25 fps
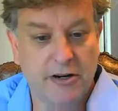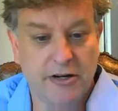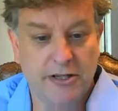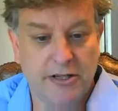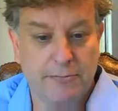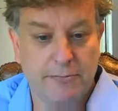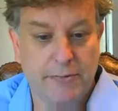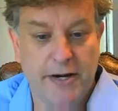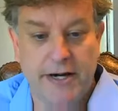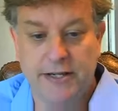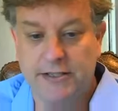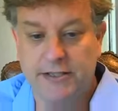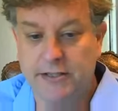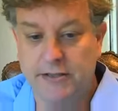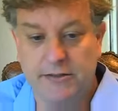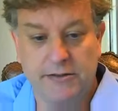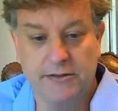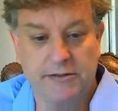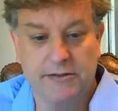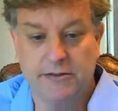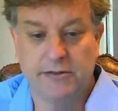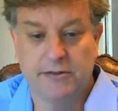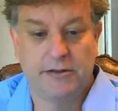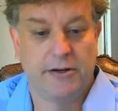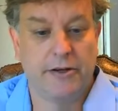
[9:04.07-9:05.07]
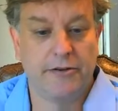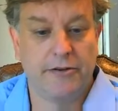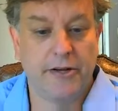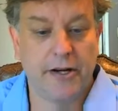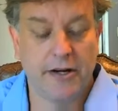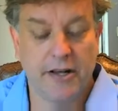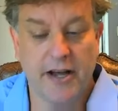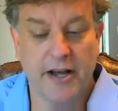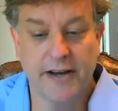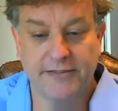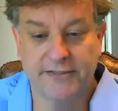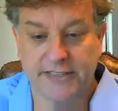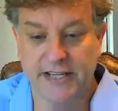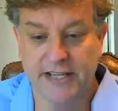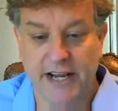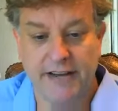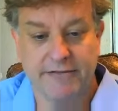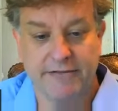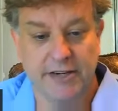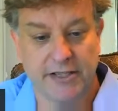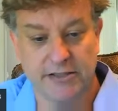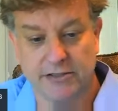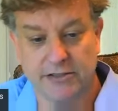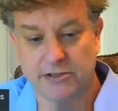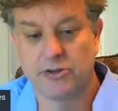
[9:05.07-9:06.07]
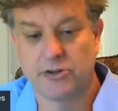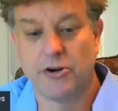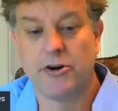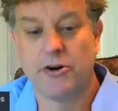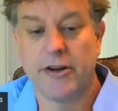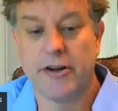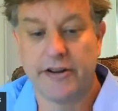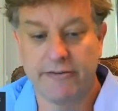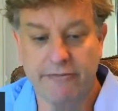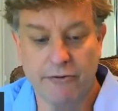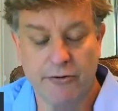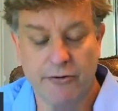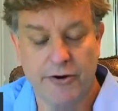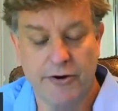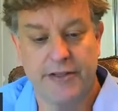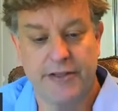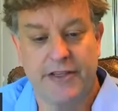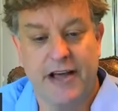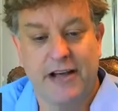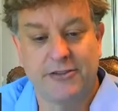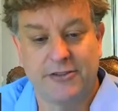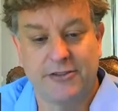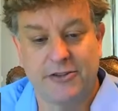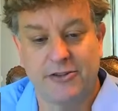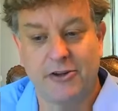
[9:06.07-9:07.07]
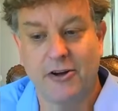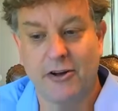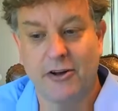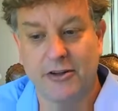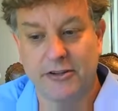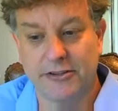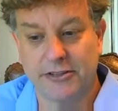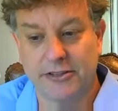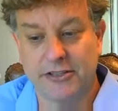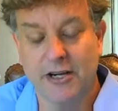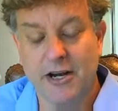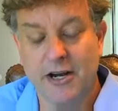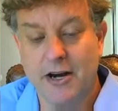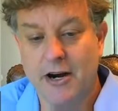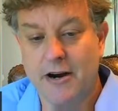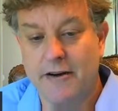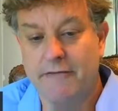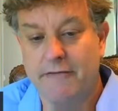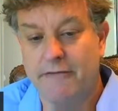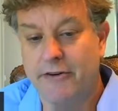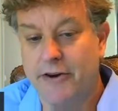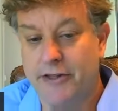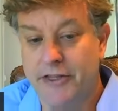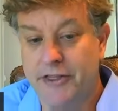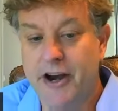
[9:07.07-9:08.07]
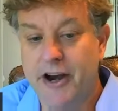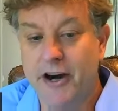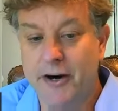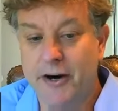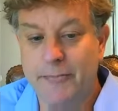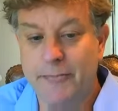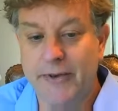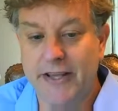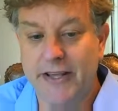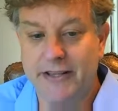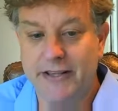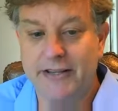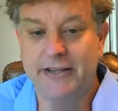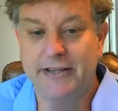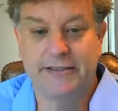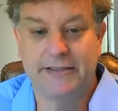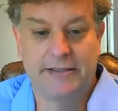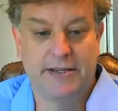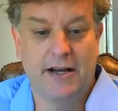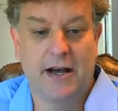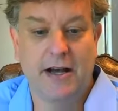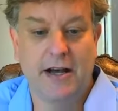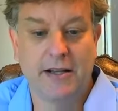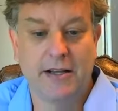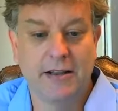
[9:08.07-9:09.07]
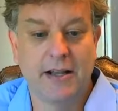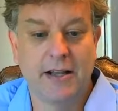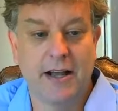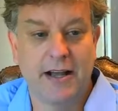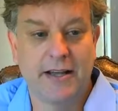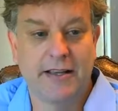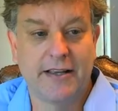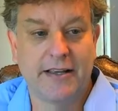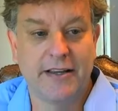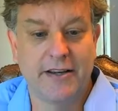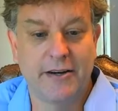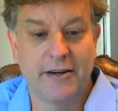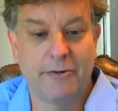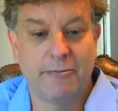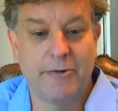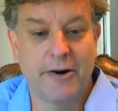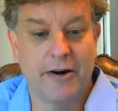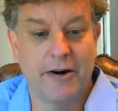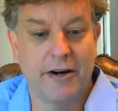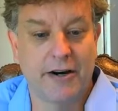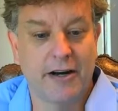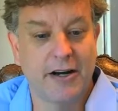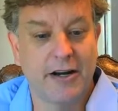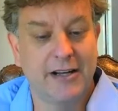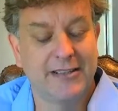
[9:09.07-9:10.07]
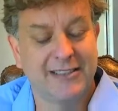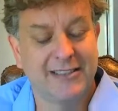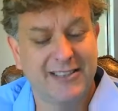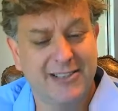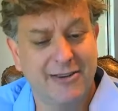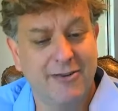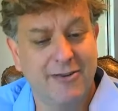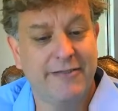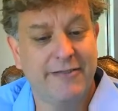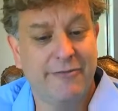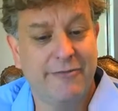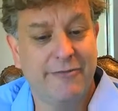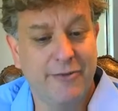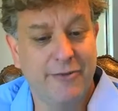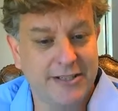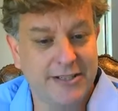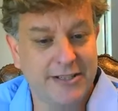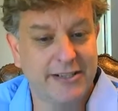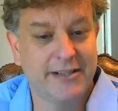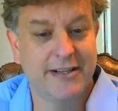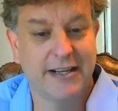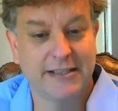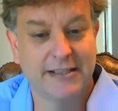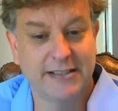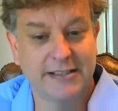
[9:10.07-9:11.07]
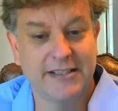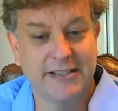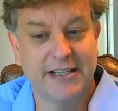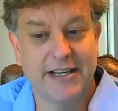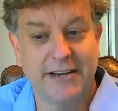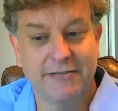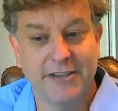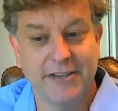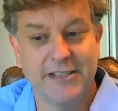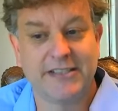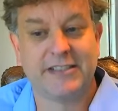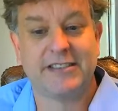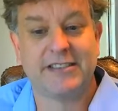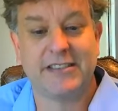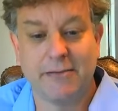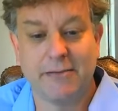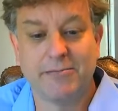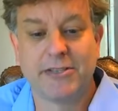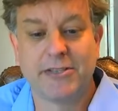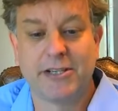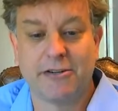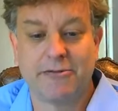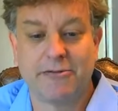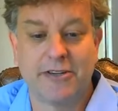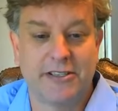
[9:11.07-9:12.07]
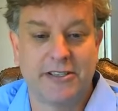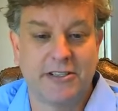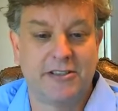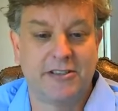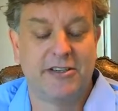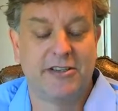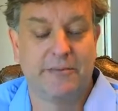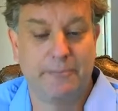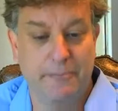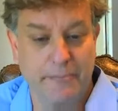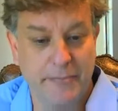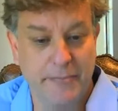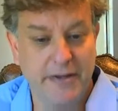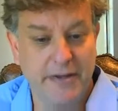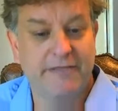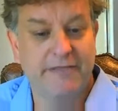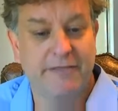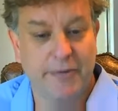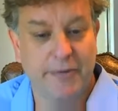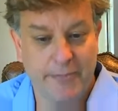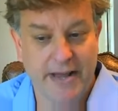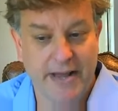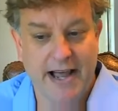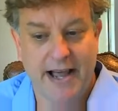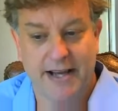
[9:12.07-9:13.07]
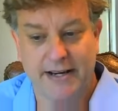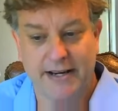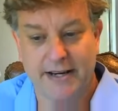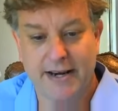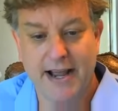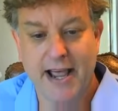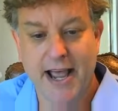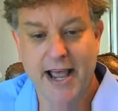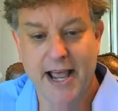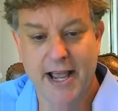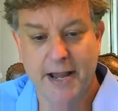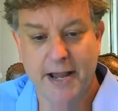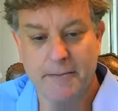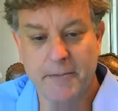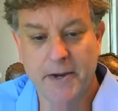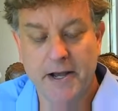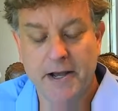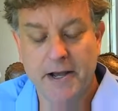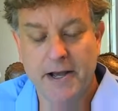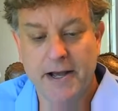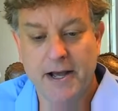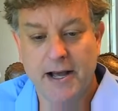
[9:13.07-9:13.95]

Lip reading: charge patients, their life savings, $30,000, $40,000 for a therapy that is unlikely to work. And so unfortunately, that's given stem cell research a bit of a bad name.